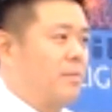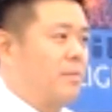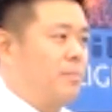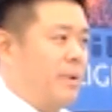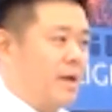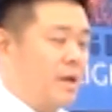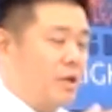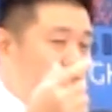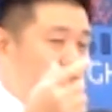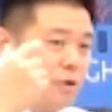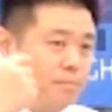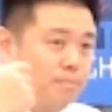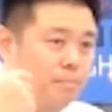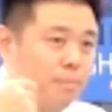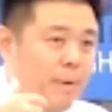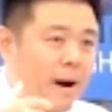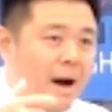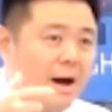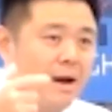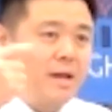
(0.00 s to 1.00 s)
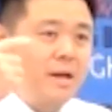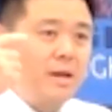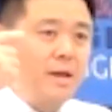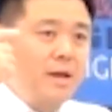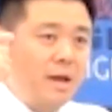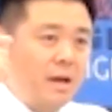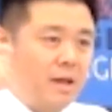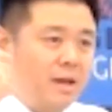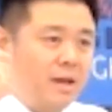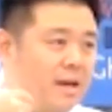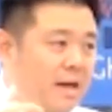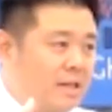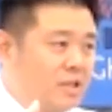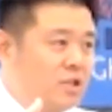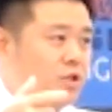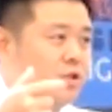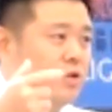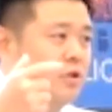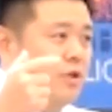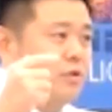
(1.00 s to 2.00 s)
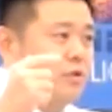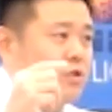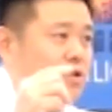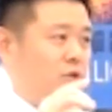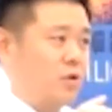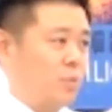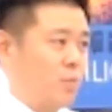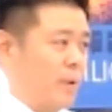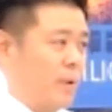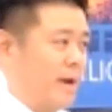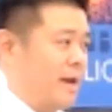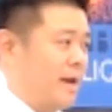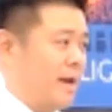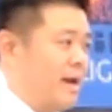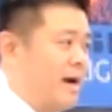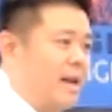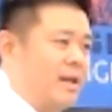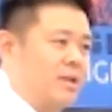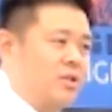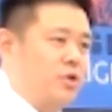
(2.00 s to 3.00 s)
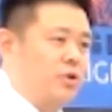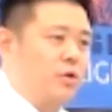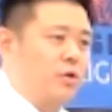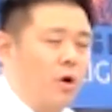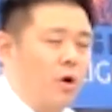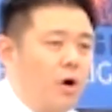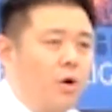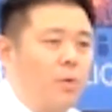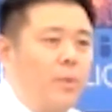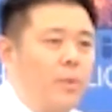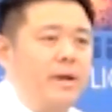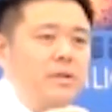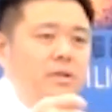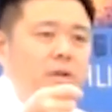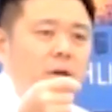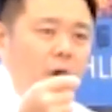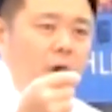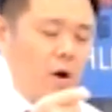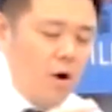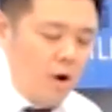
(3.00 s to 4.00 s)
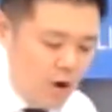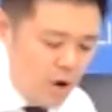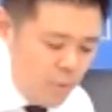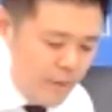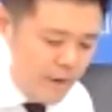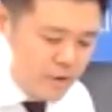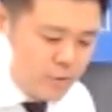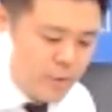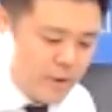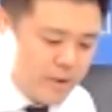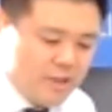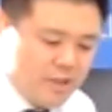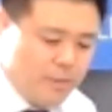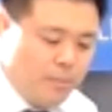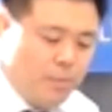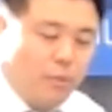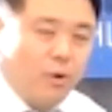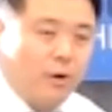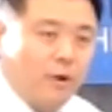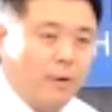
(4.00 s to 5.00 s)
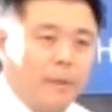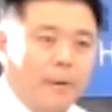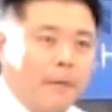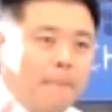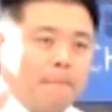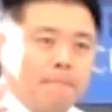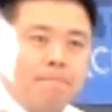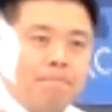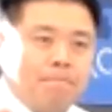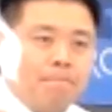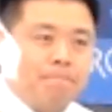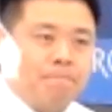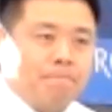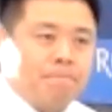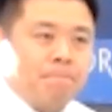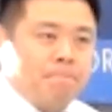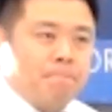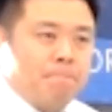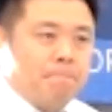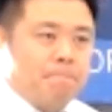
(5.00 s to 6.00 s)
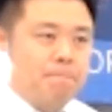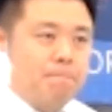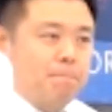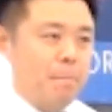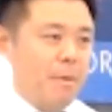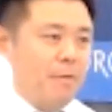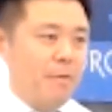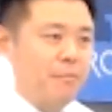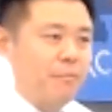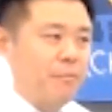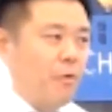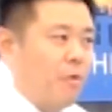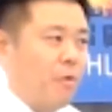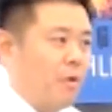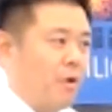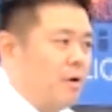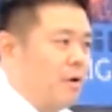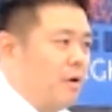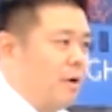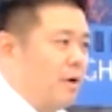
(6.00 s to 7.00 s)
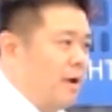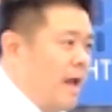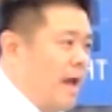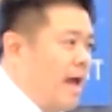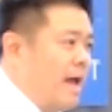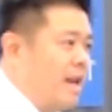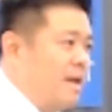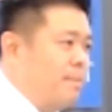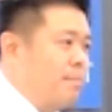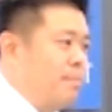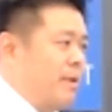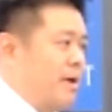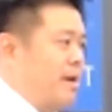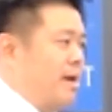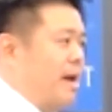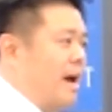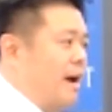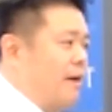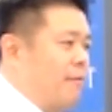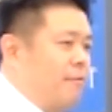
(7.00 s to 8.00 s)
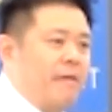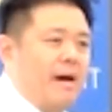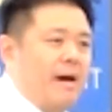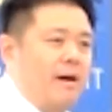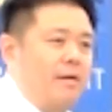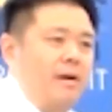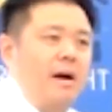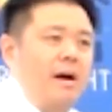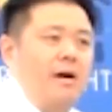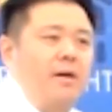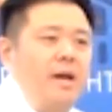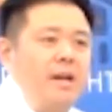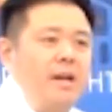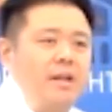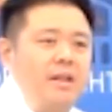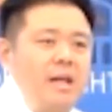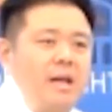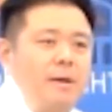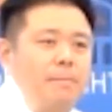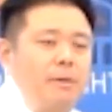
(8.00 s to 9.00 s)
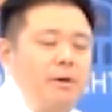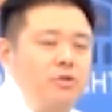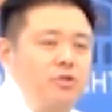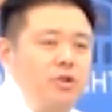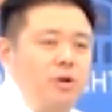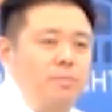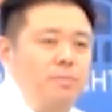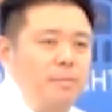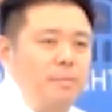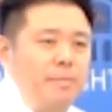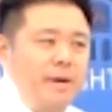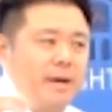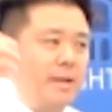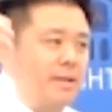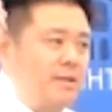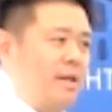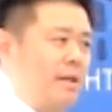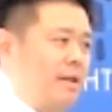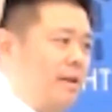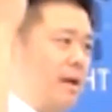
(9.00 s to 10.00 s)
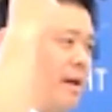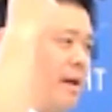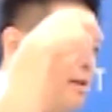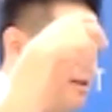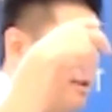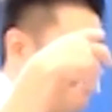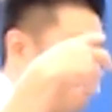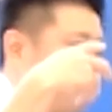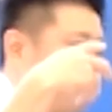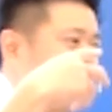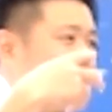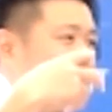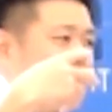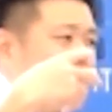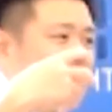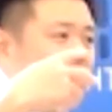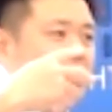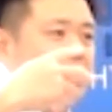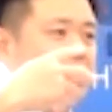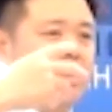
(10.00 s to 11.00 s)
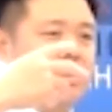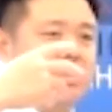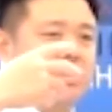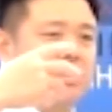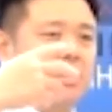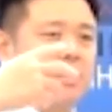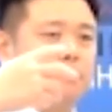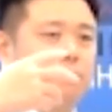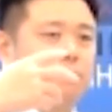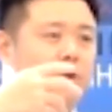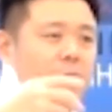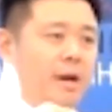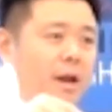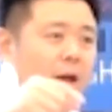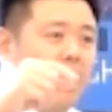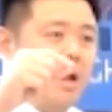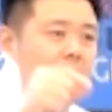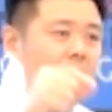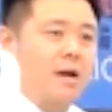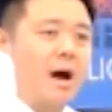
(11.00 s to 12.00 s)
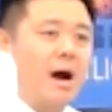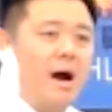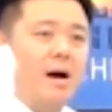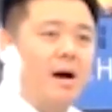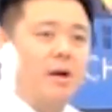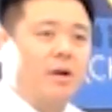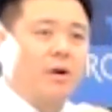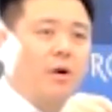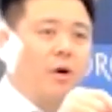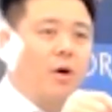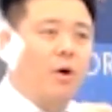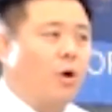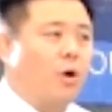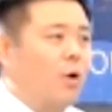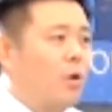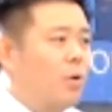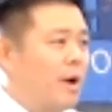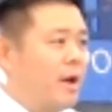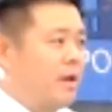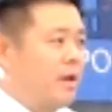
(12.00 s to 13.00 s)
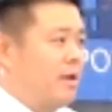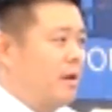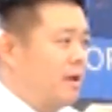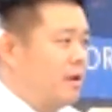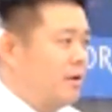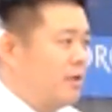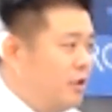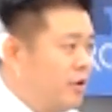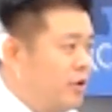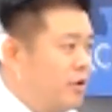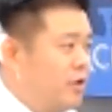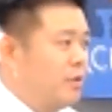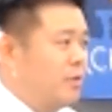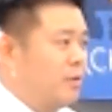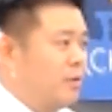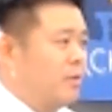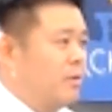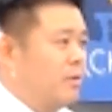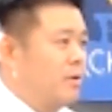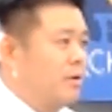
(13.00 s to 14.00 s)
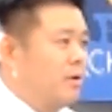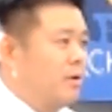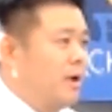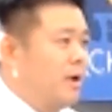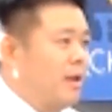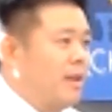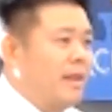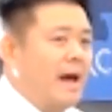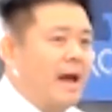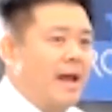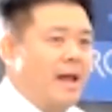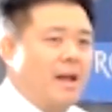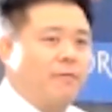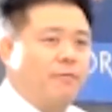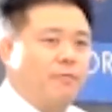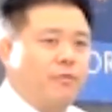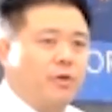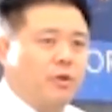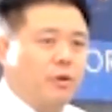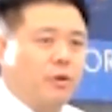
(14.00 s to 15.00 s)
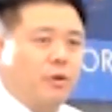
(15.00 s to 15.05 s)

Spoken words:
because your body gets used to what it got, and so you're always wanting more. Before anybody had found out anything about dopamines and the pleasure centers in our brain, God already knew that if you're